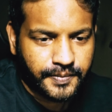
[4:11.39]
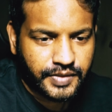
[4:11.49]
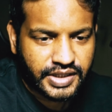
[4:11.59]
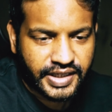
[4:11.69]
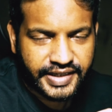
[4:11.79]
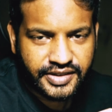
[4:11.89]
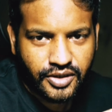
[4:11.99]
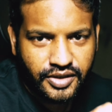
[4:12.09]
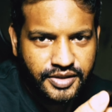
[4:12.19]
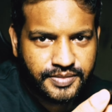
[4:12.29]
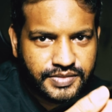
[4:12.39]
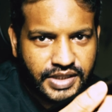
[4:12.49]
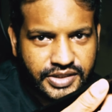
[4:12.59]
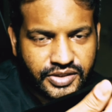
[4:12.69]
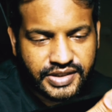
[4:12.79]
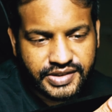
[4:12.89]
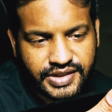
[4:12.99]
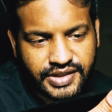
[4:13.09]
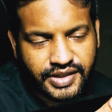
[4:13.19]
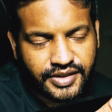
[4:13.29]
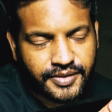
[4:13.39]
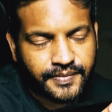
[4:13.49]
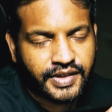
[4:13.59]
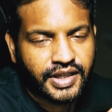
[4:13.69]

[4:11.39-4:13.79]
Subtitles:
in the right corner that you can see here.